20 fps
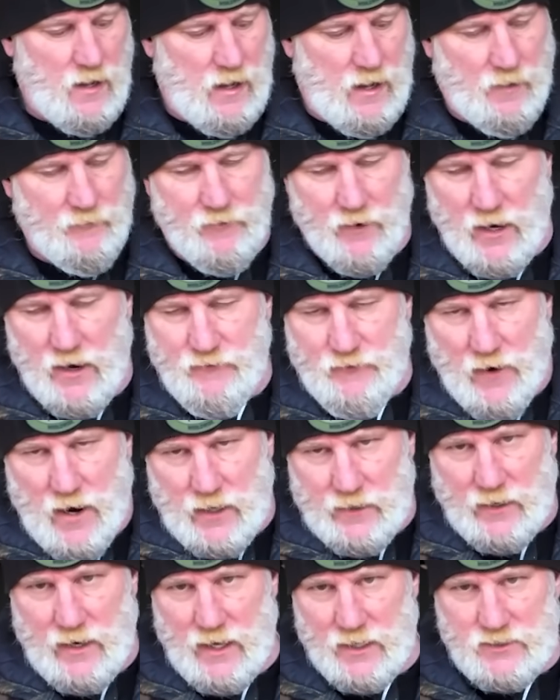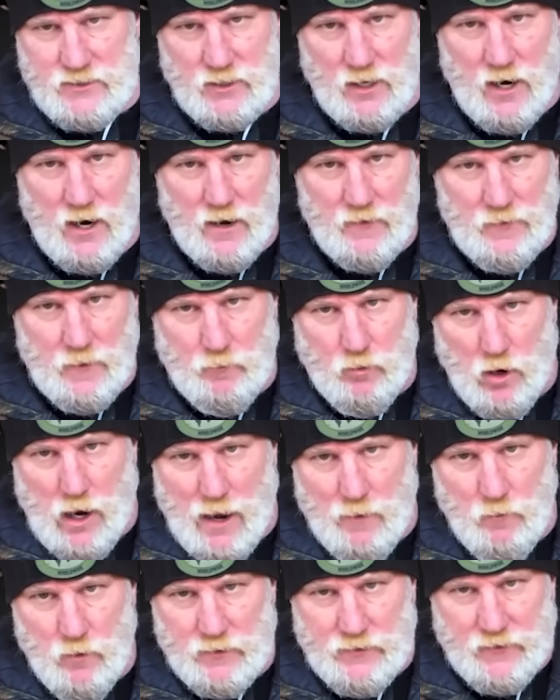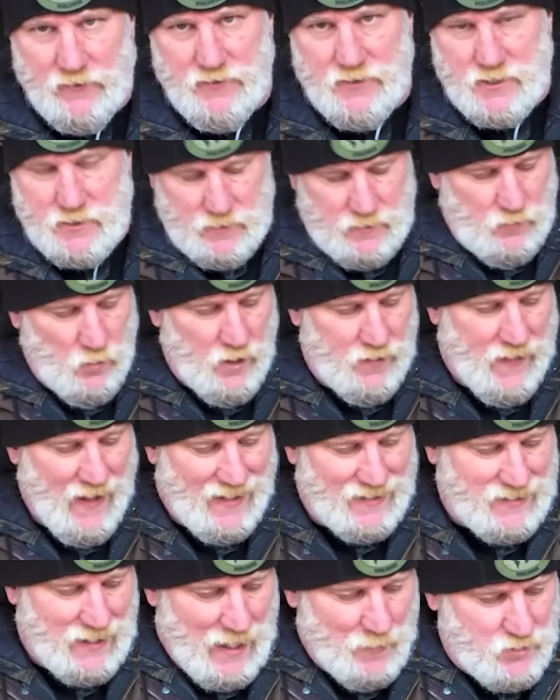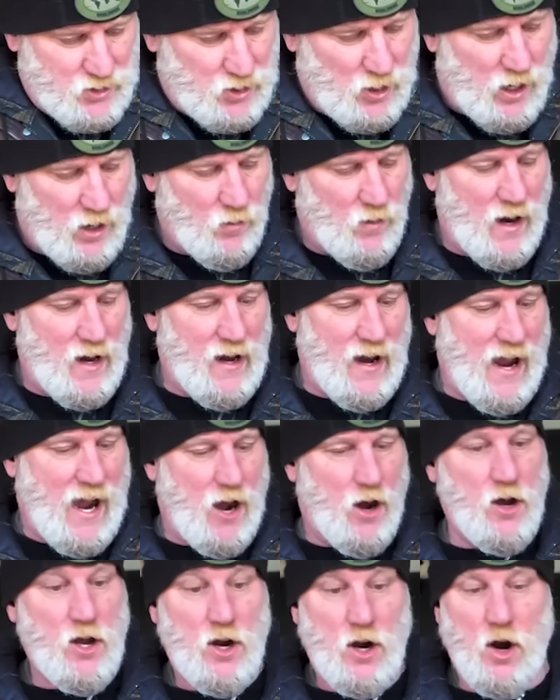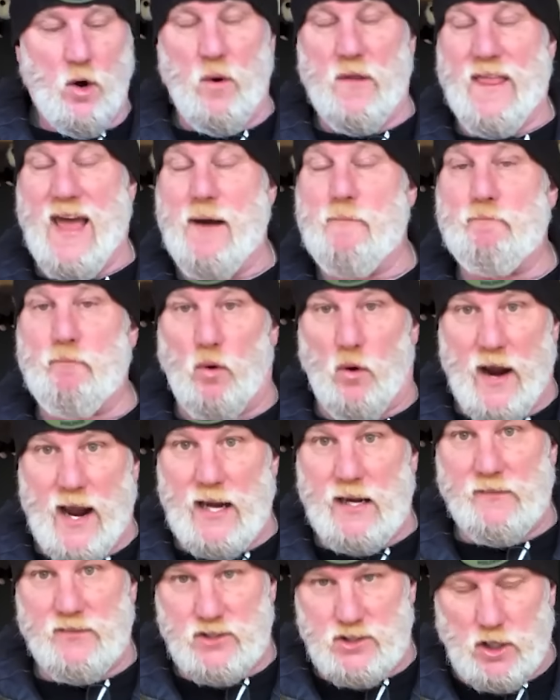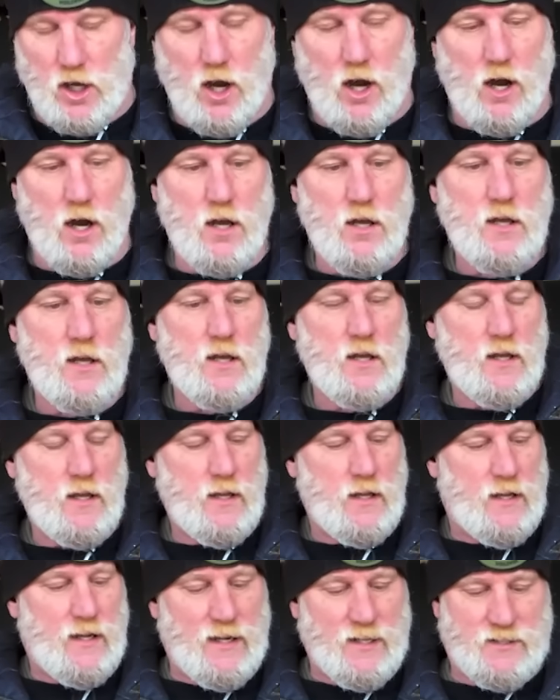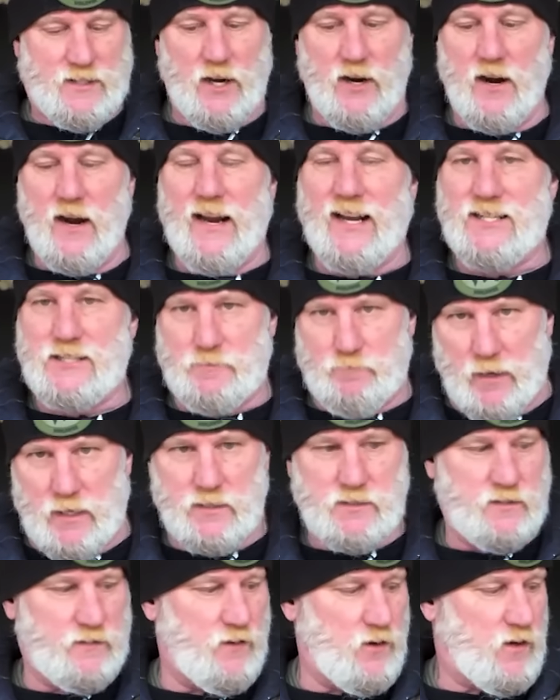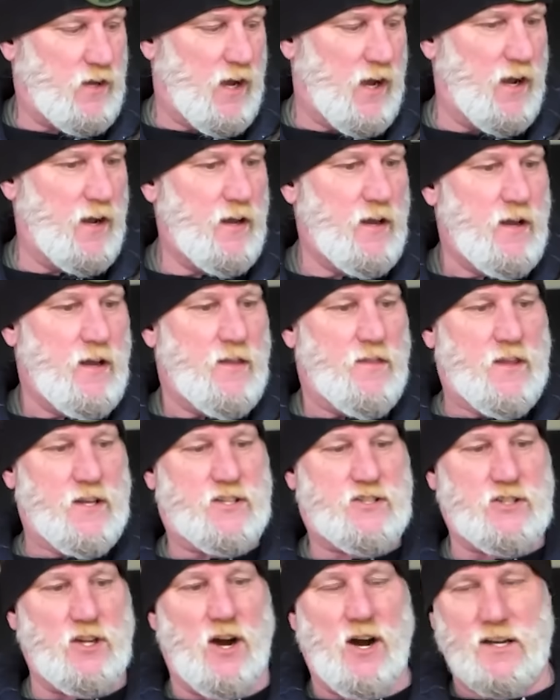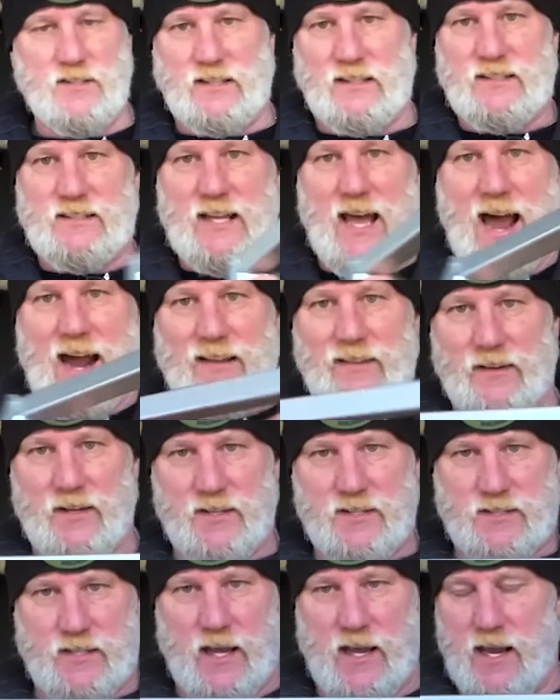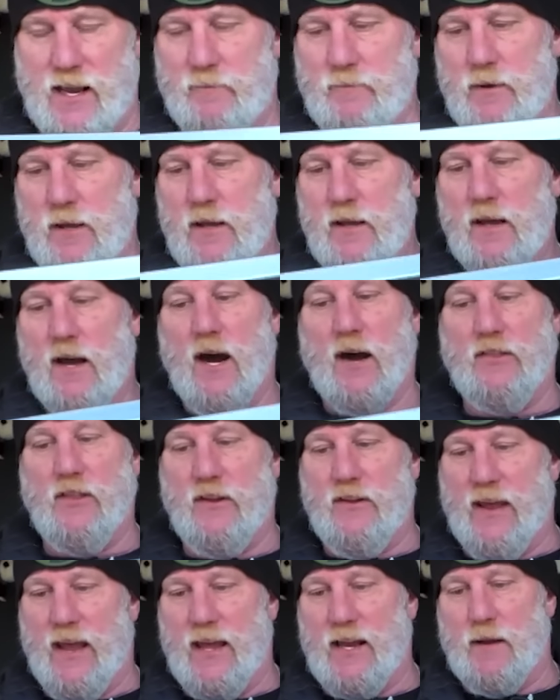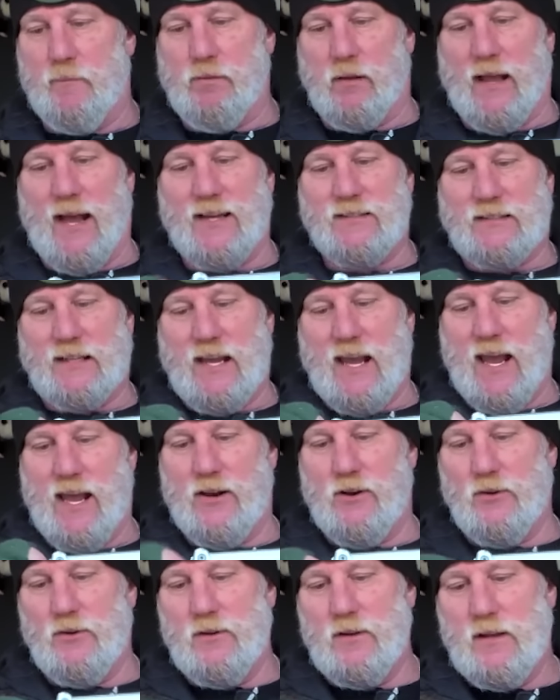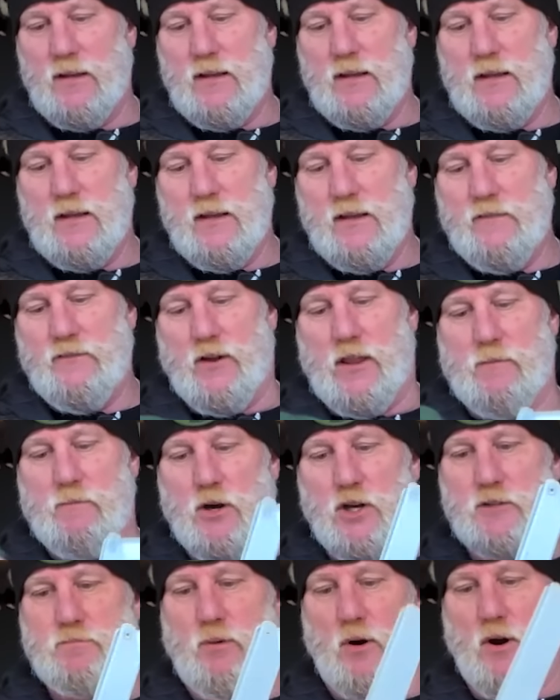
I'm very fond of that saw. The problem with, this, with that type saw right now, or with that brand of saw, is they're expensive, okay? This saw is exactly the same, other than the plastic handle. For the most